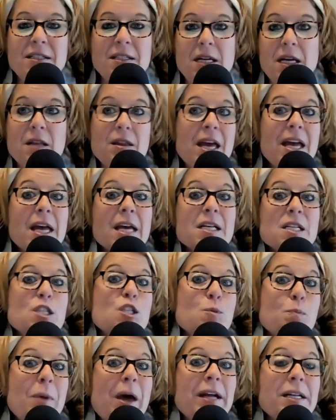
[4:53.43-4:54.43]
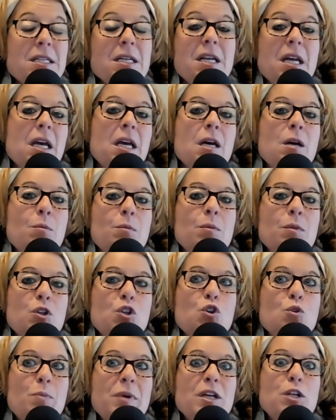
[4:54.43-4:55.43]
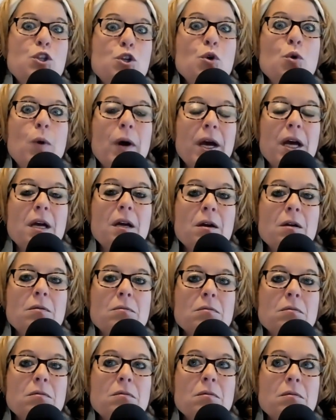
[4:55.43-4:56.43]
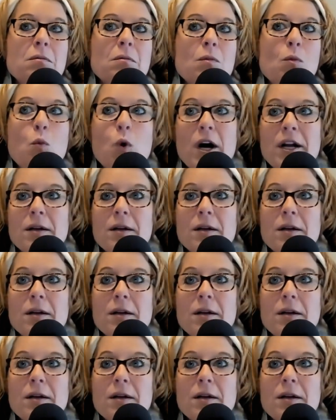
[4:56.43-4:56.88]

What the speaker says: They expected him to be doing what